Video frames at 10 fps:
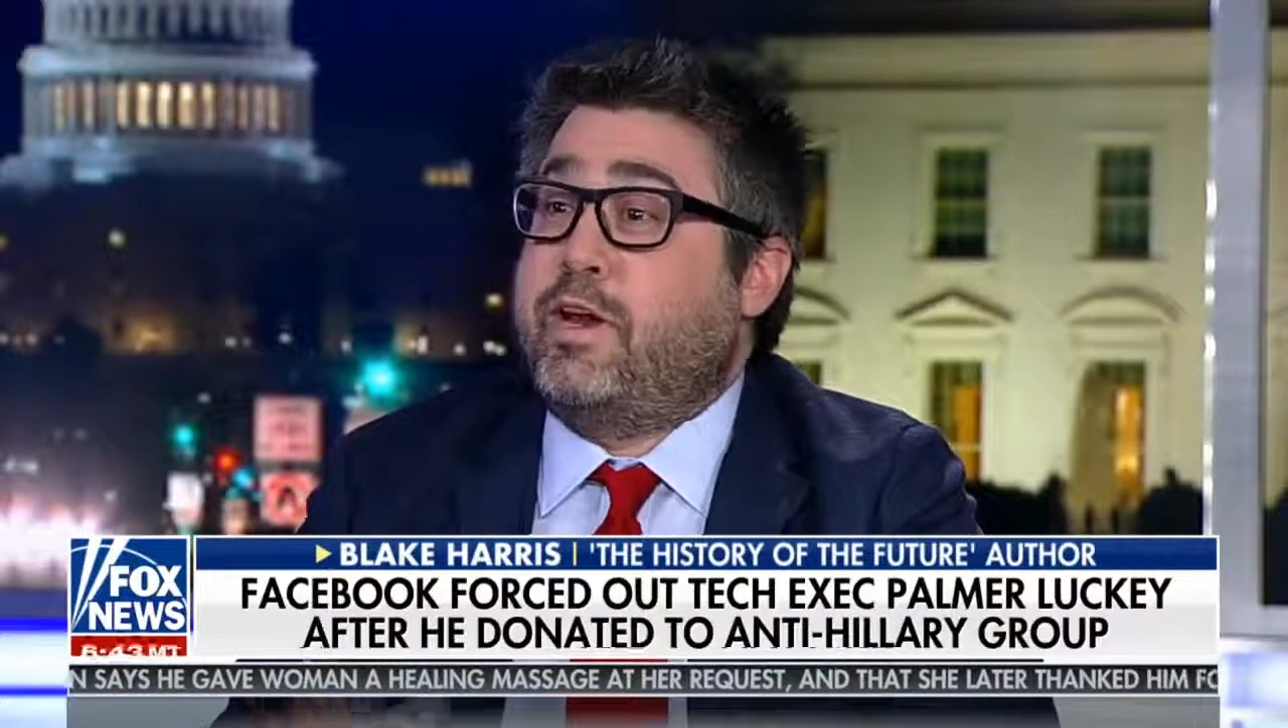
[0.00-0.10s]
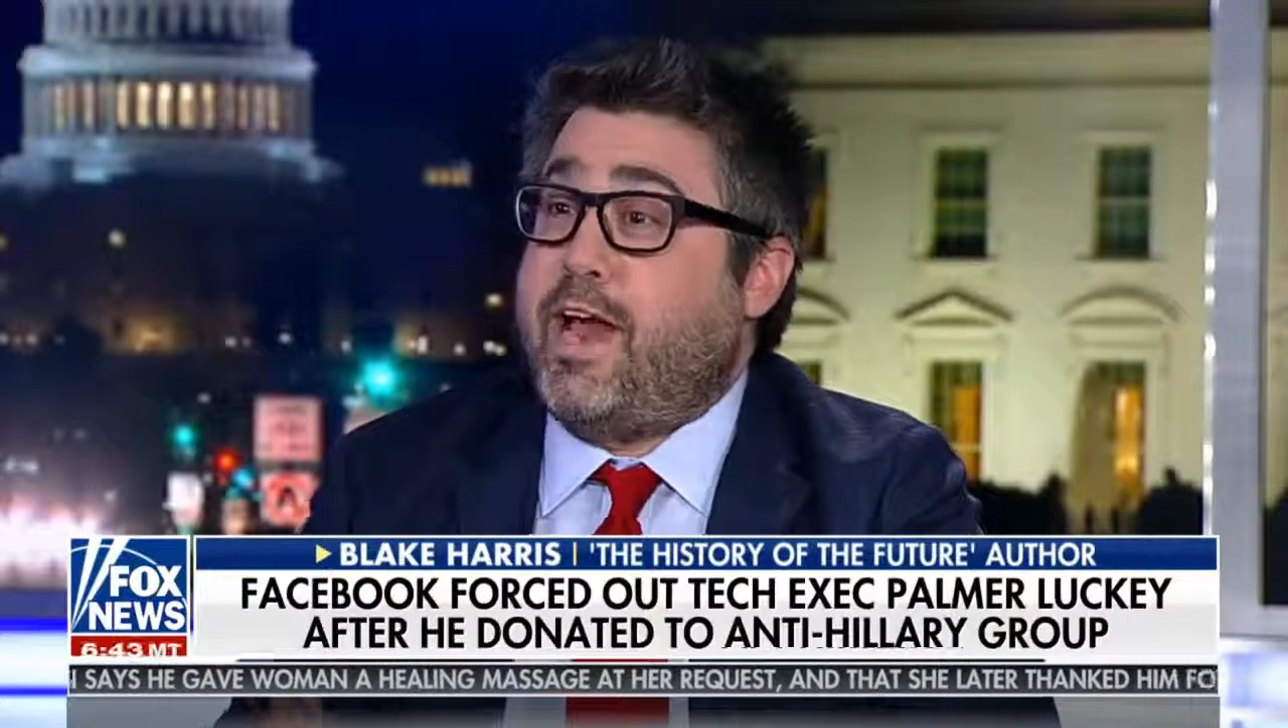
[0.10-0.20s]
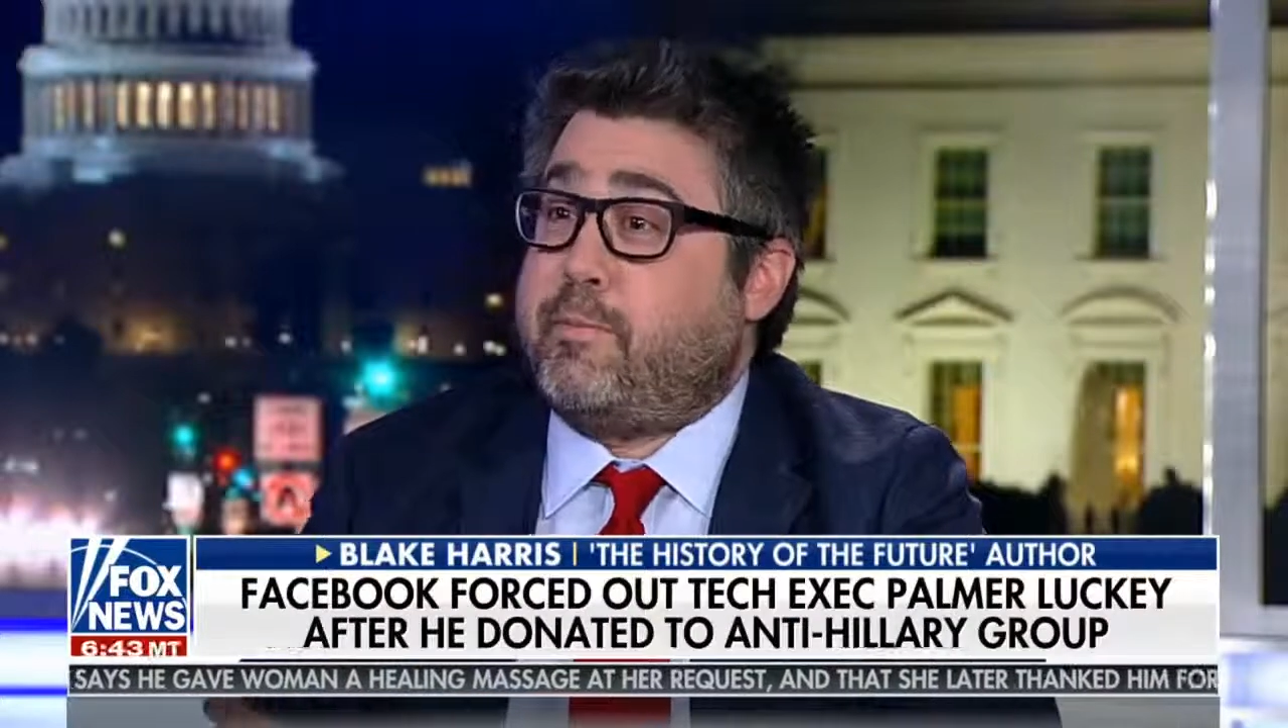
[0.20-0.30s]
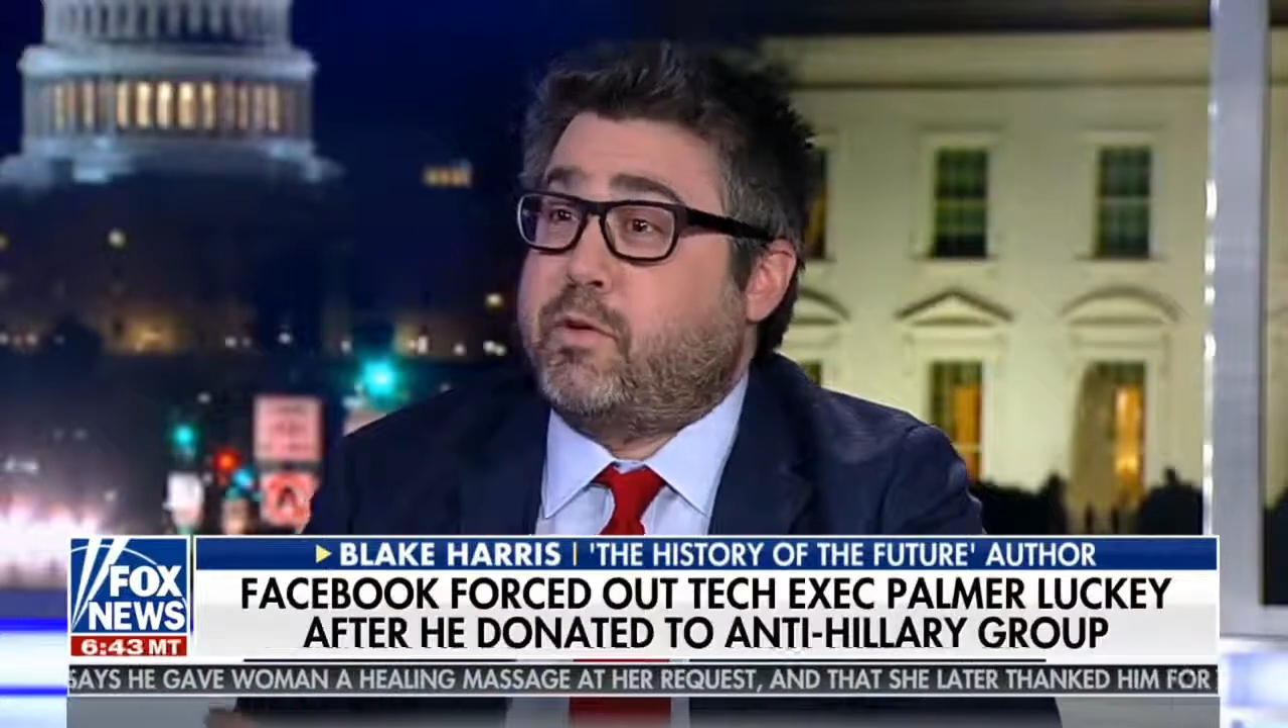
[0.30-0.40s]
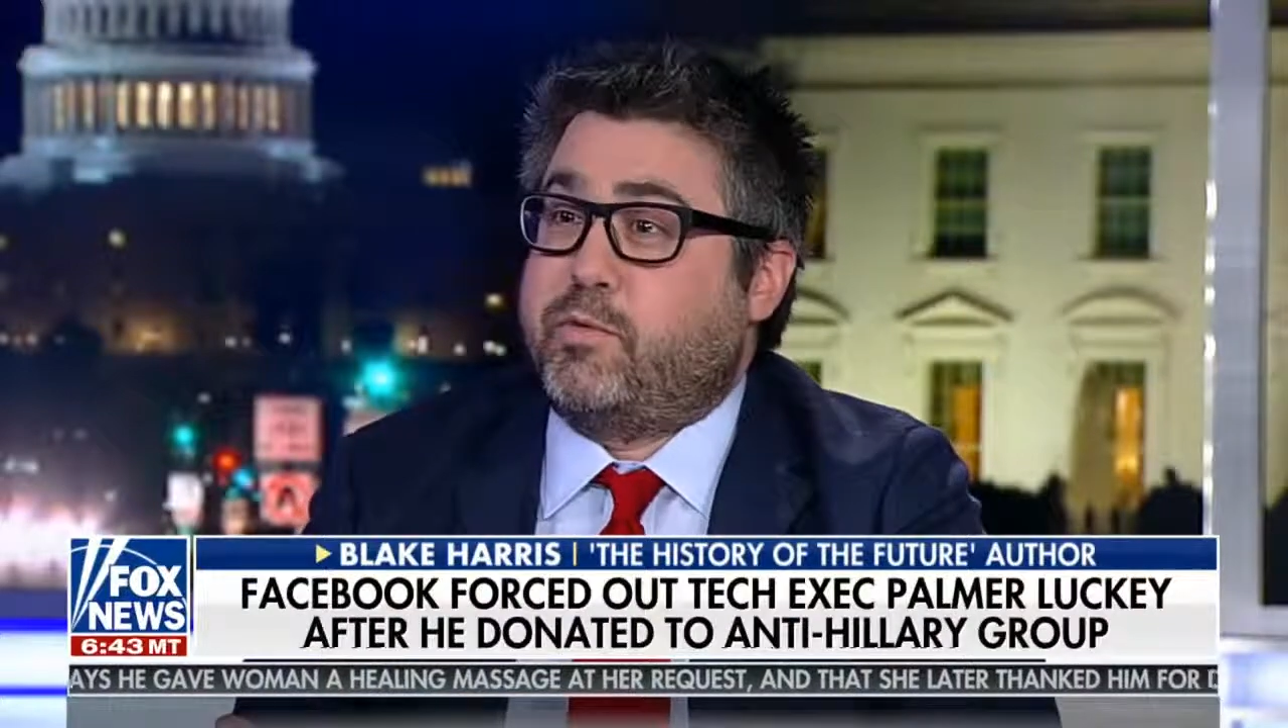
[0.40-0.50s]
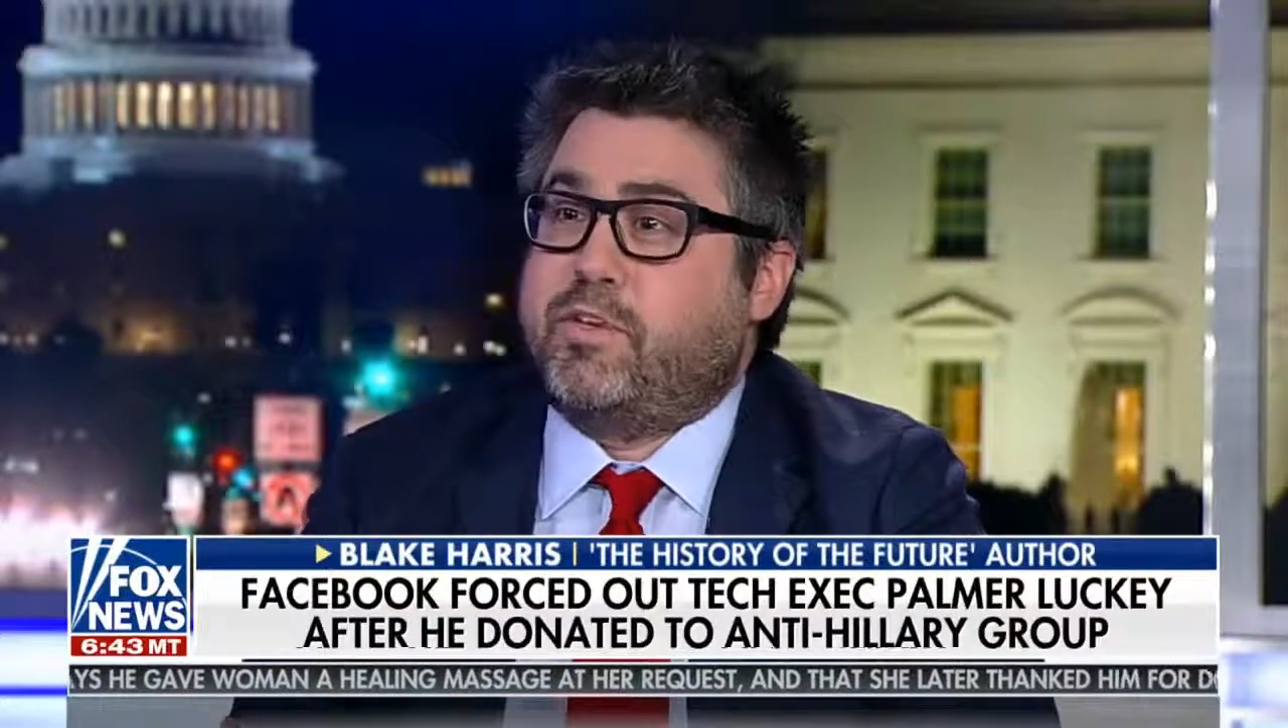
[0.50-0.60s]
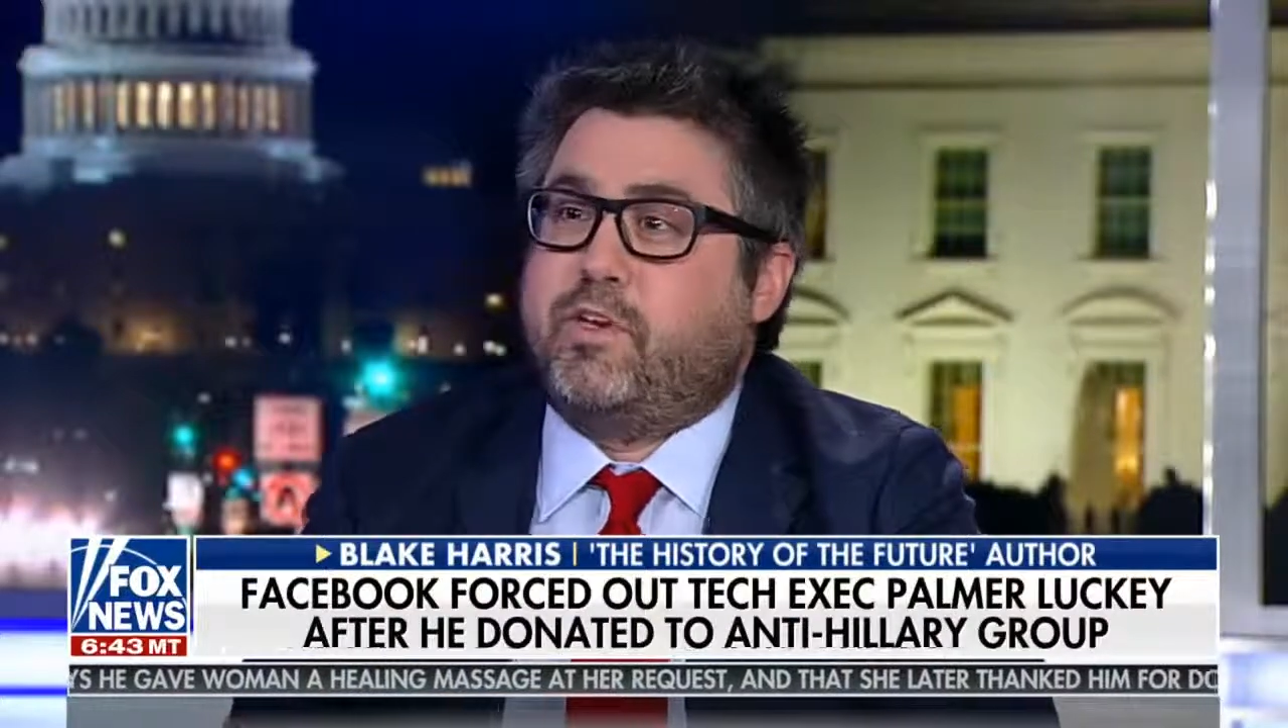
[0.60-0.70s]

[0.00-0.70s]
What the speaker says: had happened was he